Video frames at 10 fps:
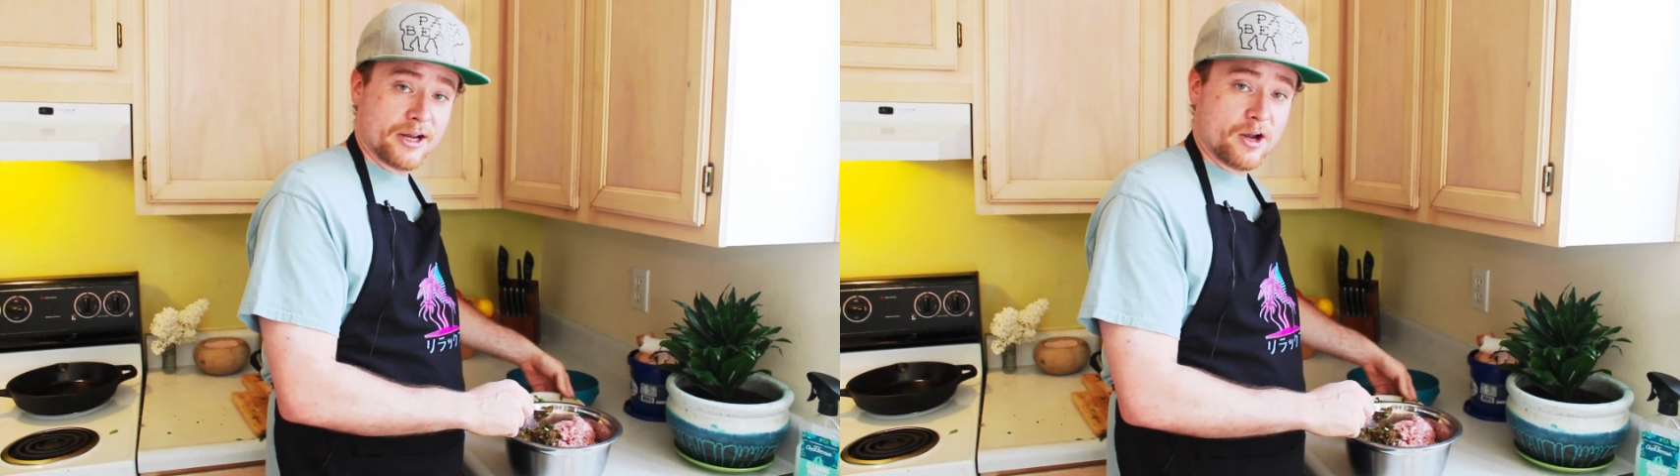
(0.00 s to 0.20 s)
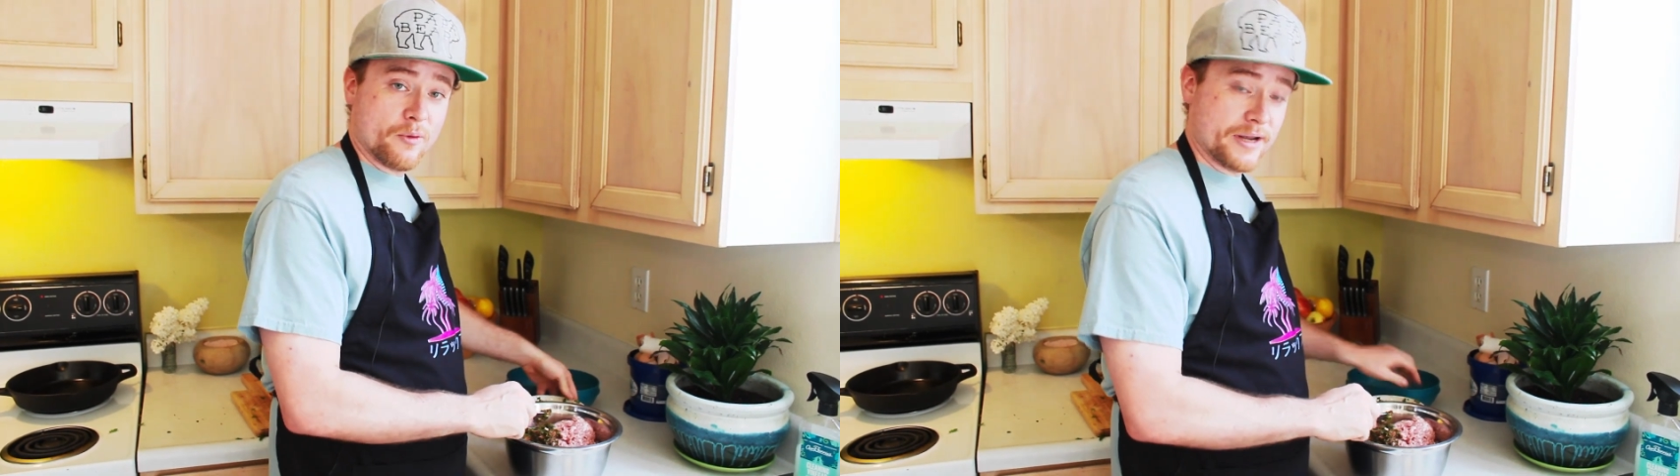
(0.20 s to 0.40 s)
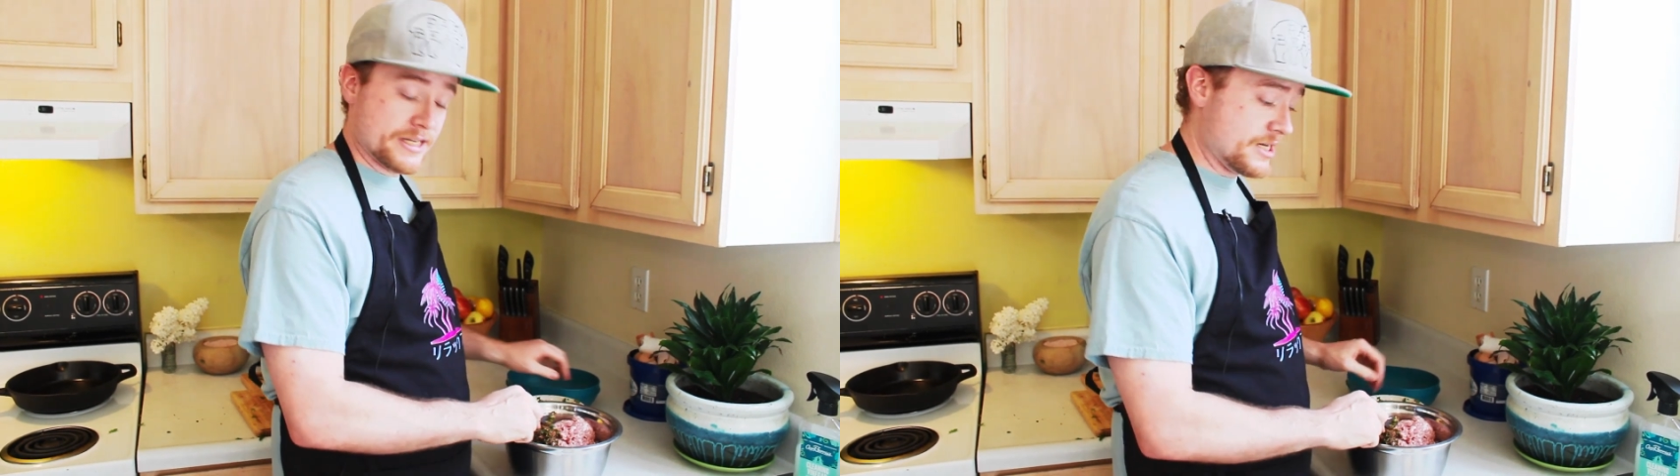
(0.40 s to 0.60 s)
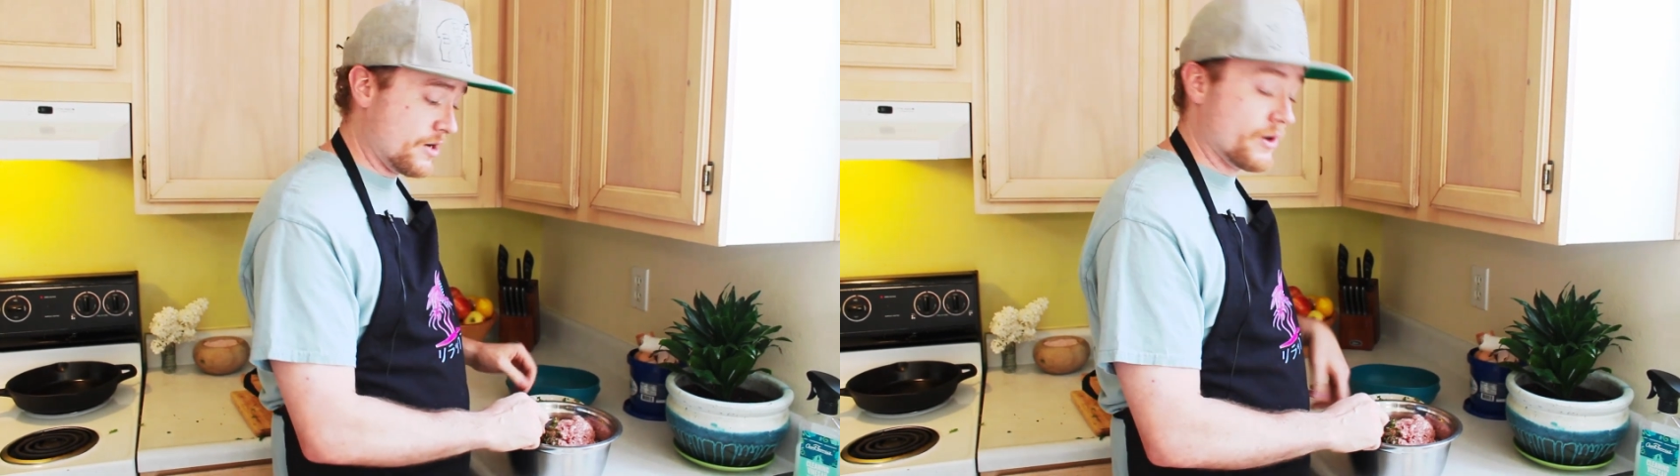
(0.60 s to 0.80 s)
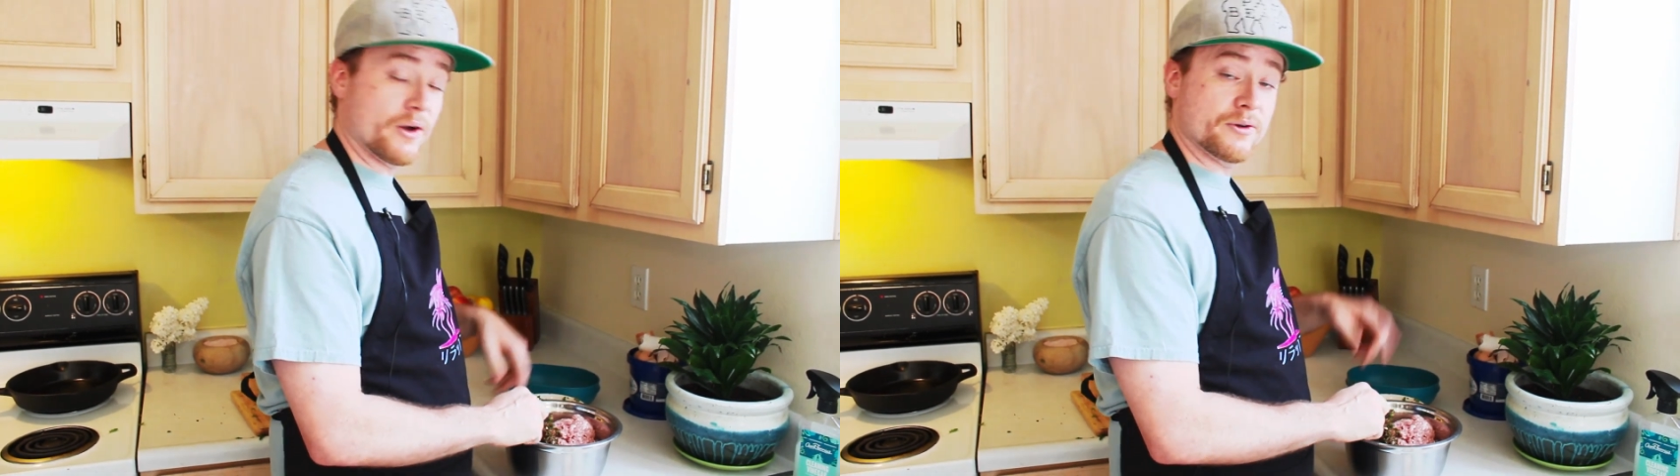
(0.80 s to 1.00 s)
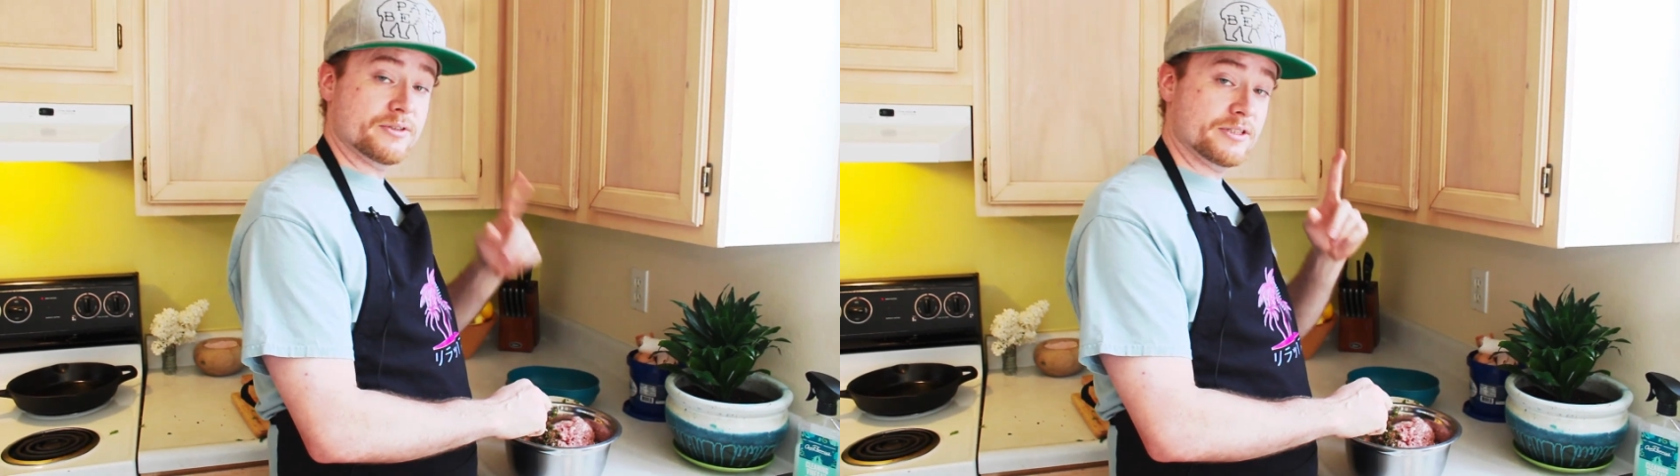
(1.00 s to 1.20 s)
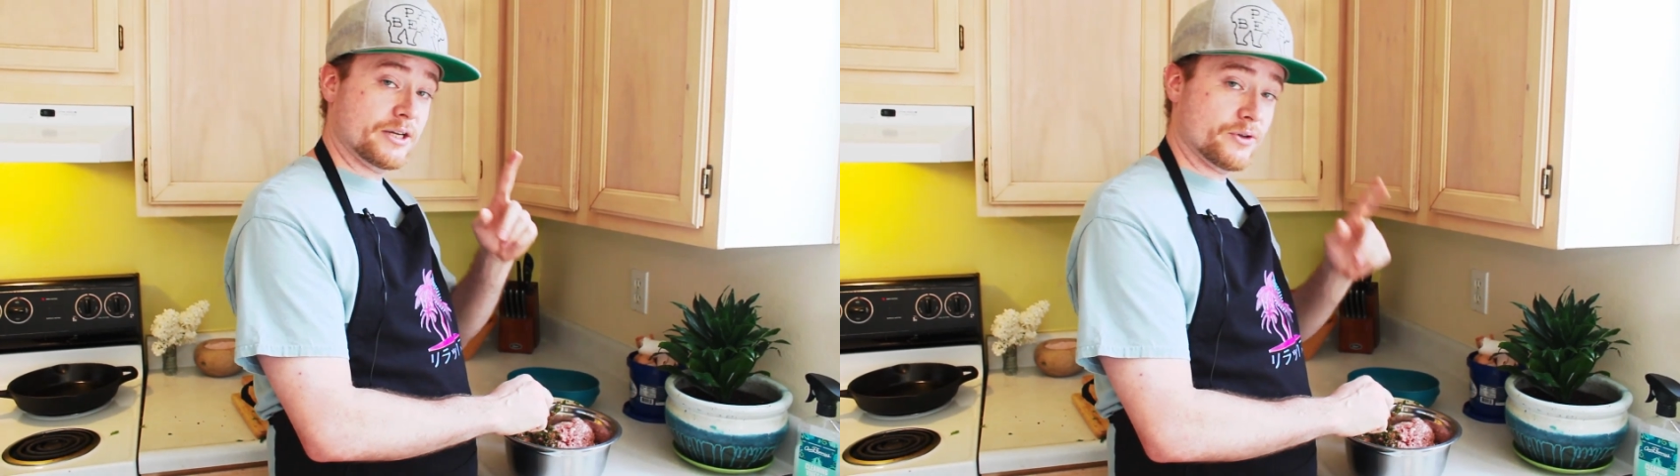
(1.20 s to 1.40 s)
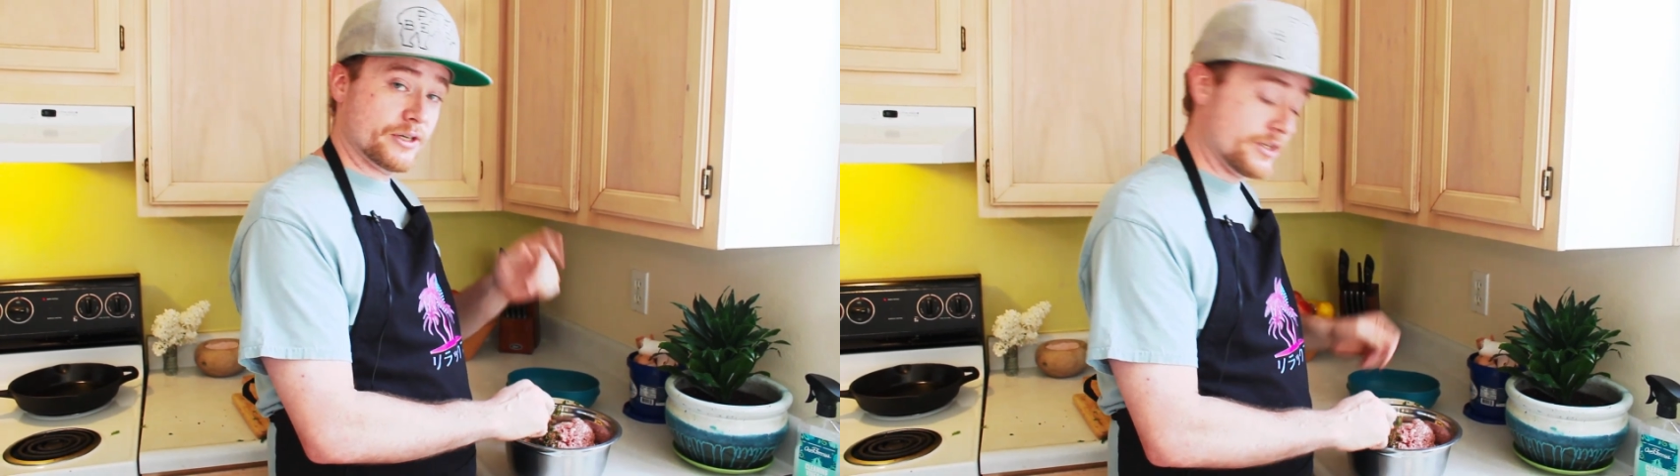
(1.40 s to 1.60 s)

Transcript: homemade sauerkraut, take a look at the